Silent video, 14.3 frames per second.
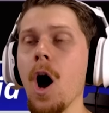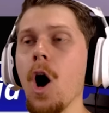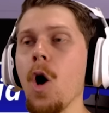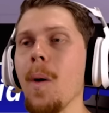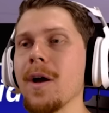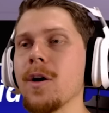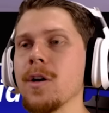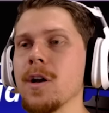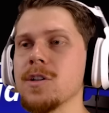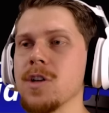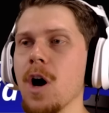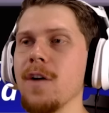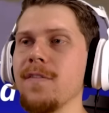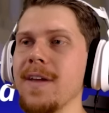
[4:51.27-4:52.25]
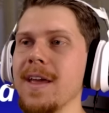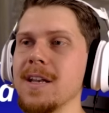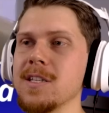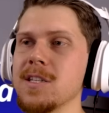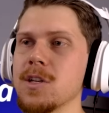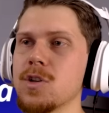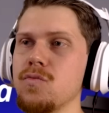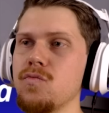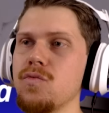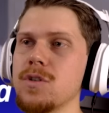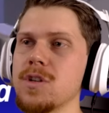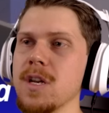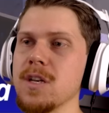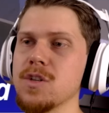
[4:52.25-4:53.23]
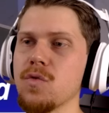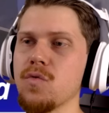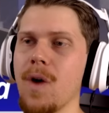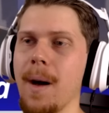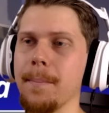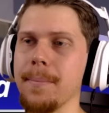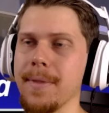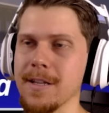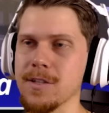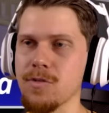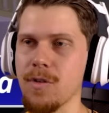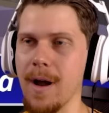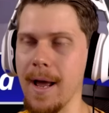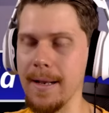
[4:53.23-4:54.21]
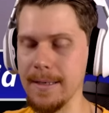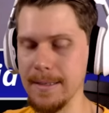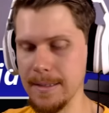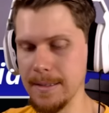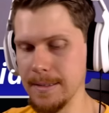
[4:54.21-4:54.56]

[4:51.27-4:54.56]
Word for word: Oh, I could have dove into, into Rump. That's right.